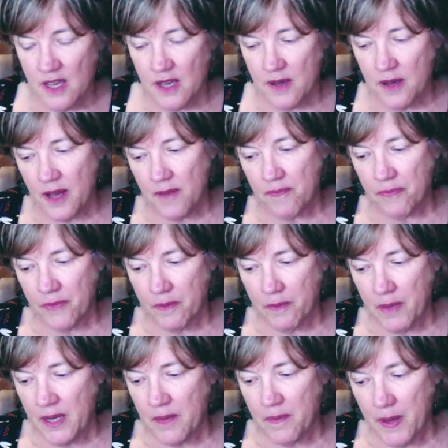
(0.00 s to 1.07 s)

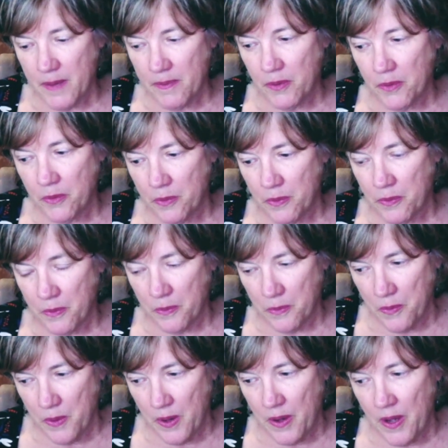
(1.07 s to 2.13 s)
many people
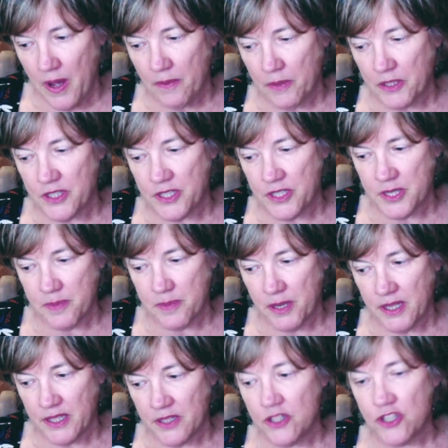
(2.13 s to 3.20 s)
with
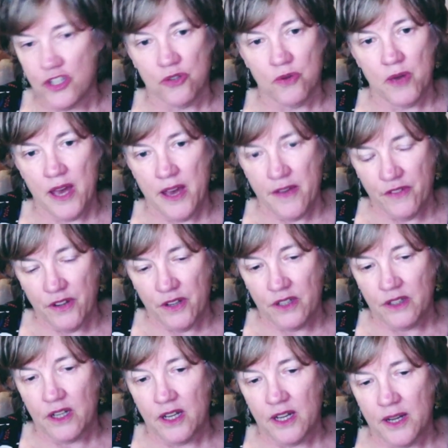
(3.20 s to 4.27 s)
disabilities do have
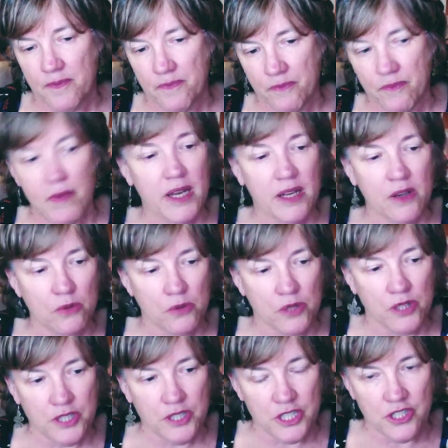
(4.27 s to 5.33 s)
medical
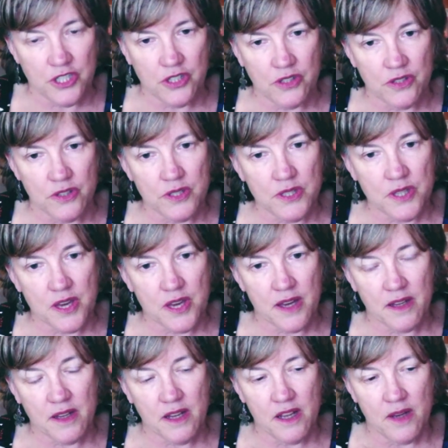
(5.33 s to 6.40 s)
conditions that
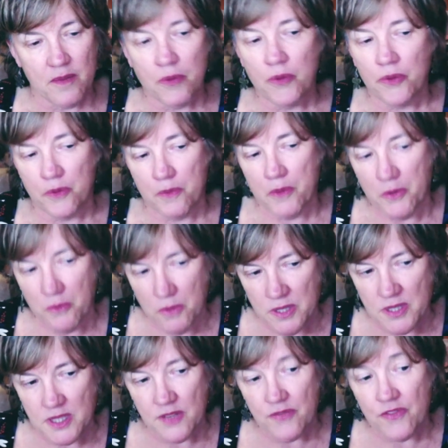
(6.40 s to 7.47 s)
put them at
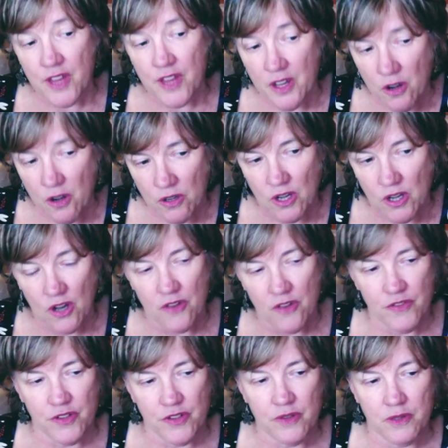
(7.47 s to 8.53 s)
risk if they got
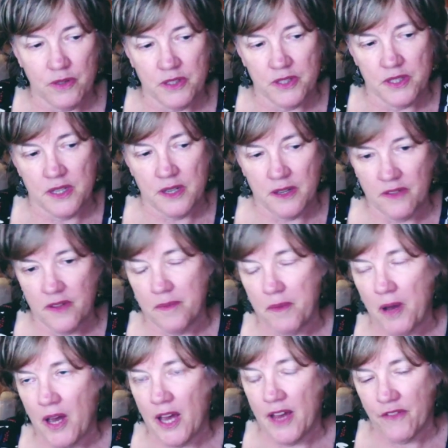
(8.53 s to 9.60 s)
COVID, because they
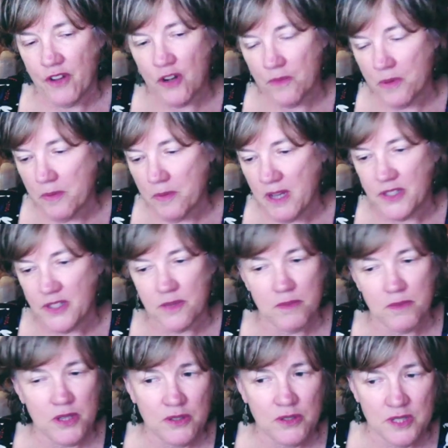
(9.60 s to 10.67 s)
might have compromised
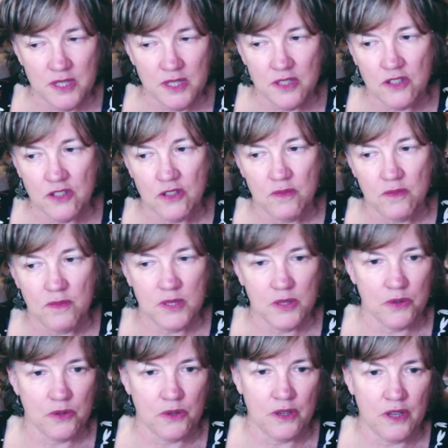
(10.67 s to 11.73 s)
immune systems
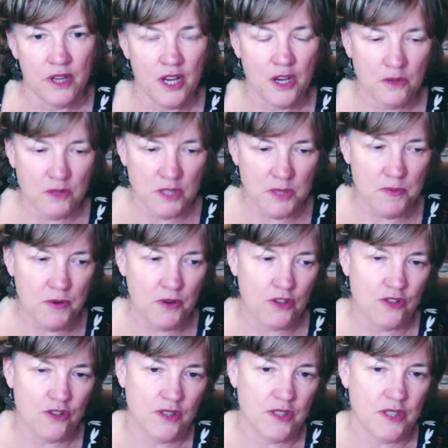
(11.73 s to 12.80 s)
or
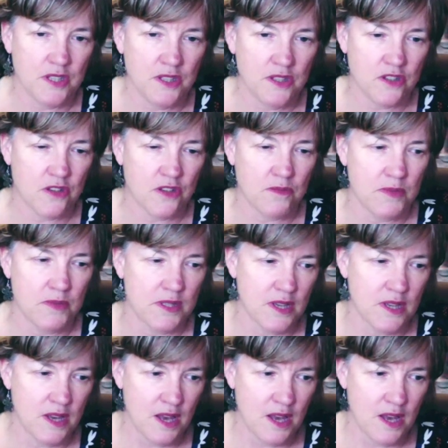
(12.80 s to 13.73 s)
respiratory systems